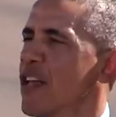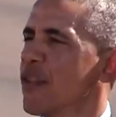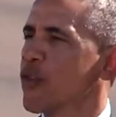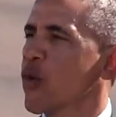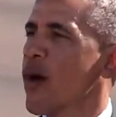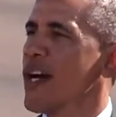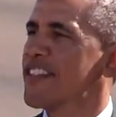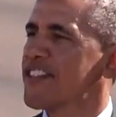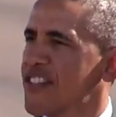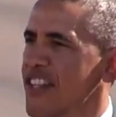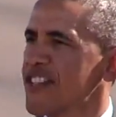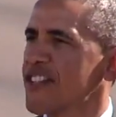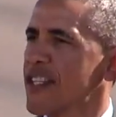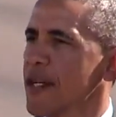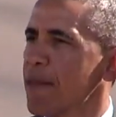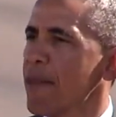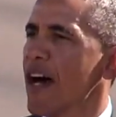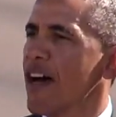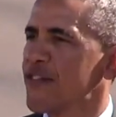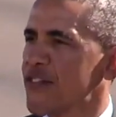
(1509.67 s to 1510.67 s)
through a
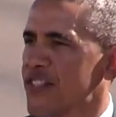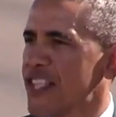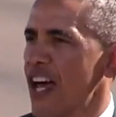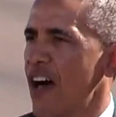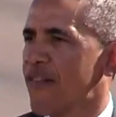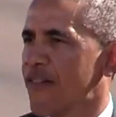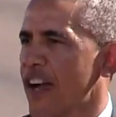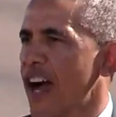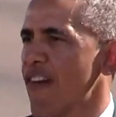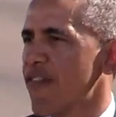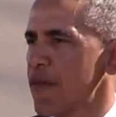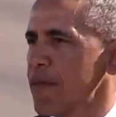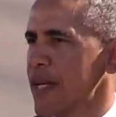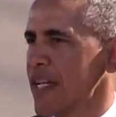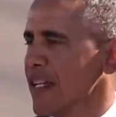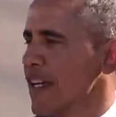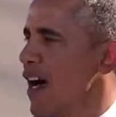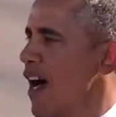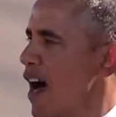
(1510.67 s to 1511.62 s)
system of self-government,